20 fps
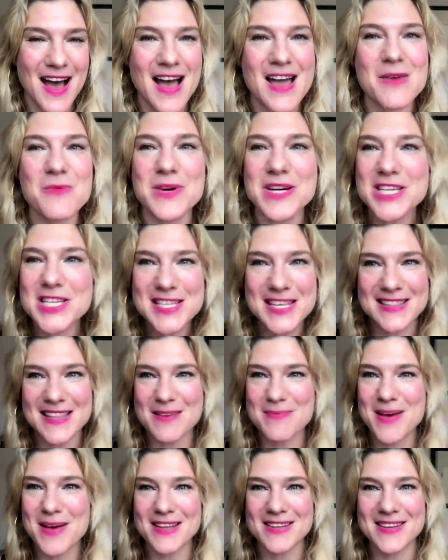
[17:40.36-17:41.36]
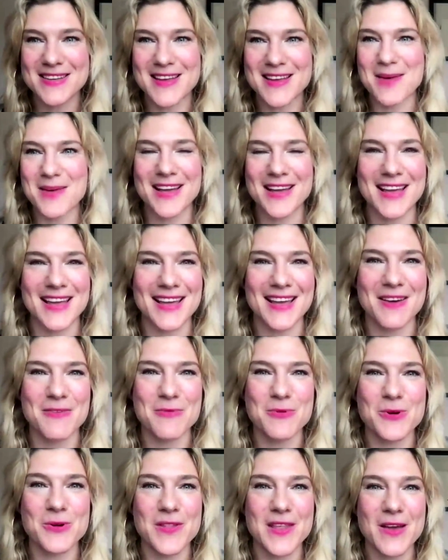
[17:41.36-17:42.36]
I wish that the pandemic
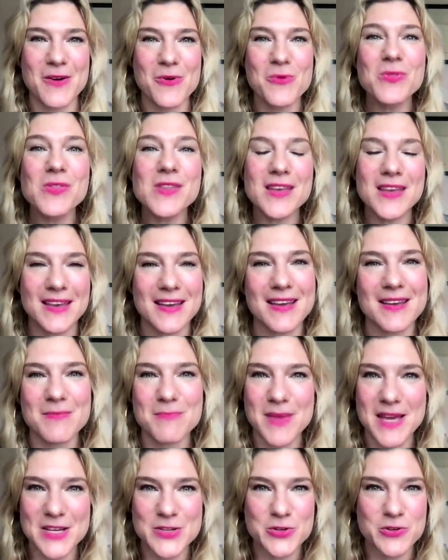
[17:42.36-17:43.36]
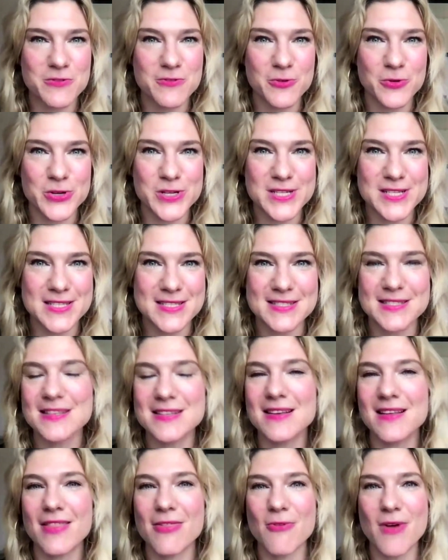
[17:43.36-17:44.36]
were the only major force
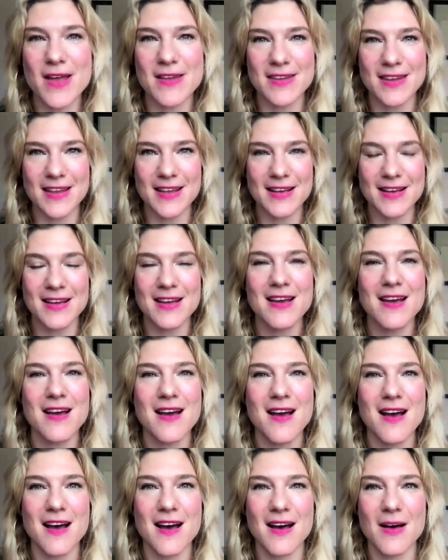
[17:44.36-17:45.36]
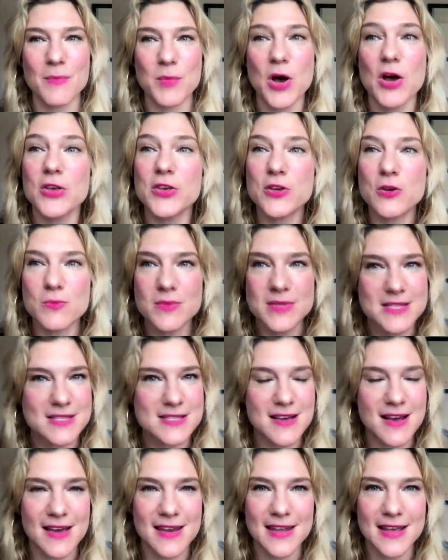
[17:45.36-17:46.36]
threatening um, human
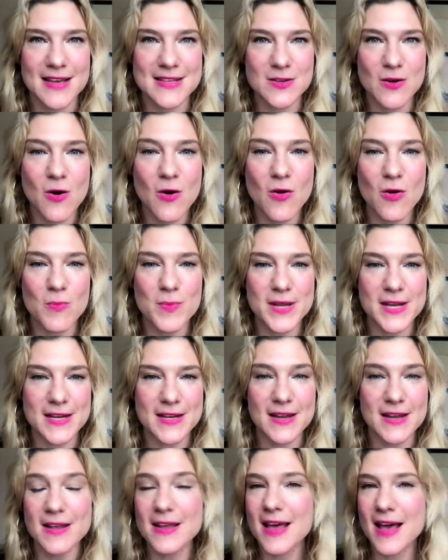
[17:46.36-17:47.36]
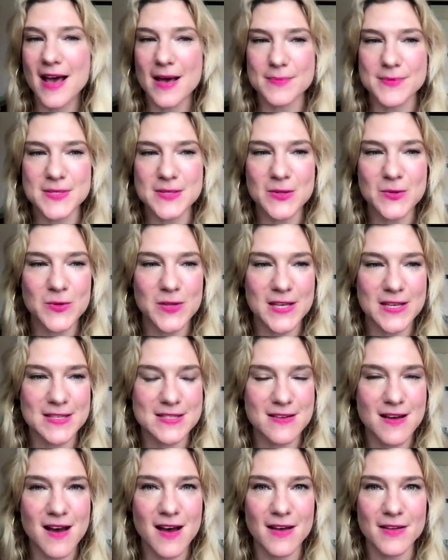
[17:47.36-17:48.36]
society as a whole, but it absolutely
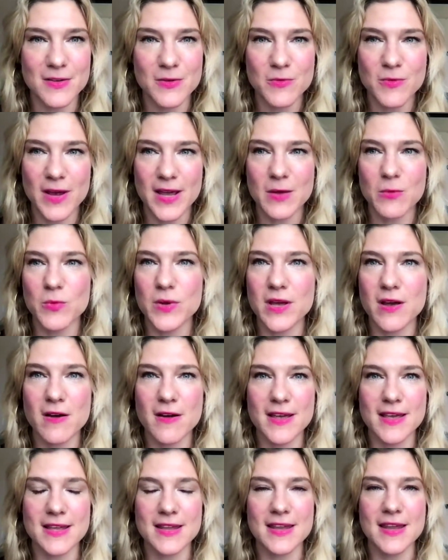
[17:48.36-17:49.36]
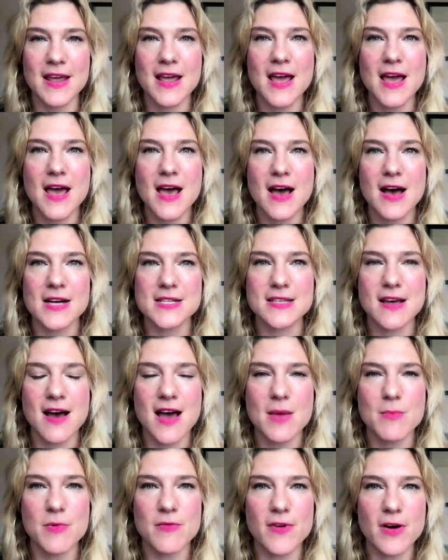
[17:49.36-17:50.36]
is not, right? We are in a
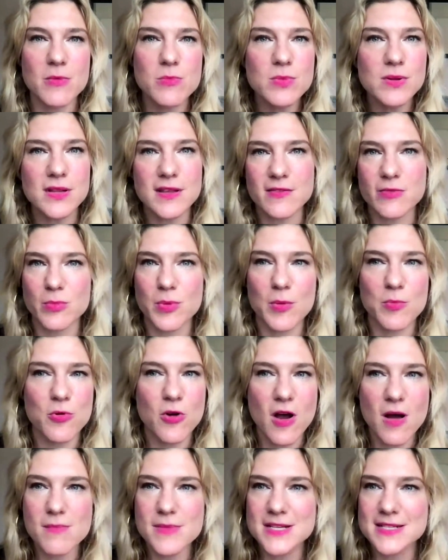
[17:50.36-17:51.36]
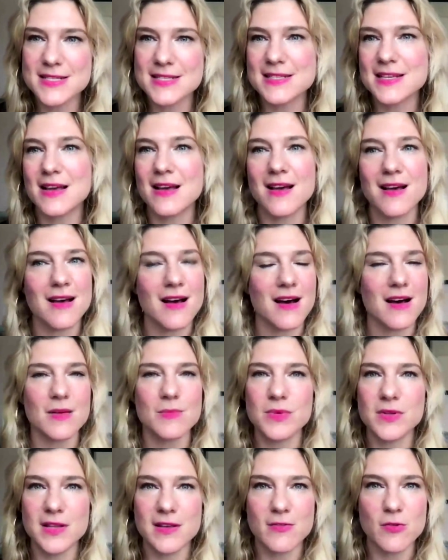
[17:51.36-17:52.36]
time of unbelievable promise,
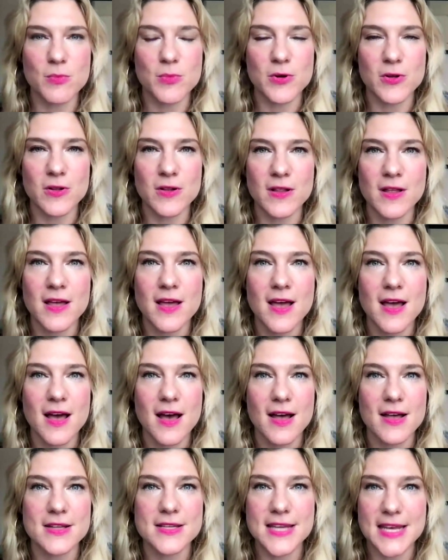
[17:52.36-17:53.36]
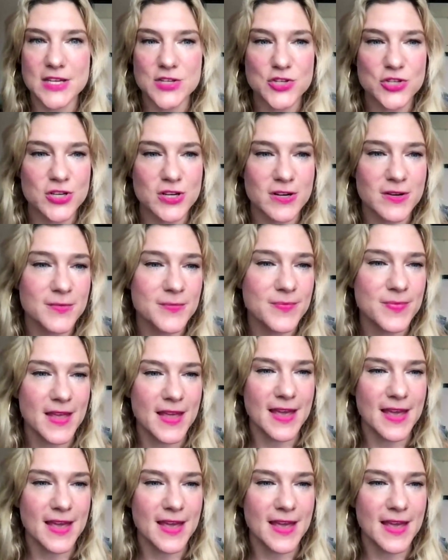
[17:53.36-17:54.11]
unbelievable danger.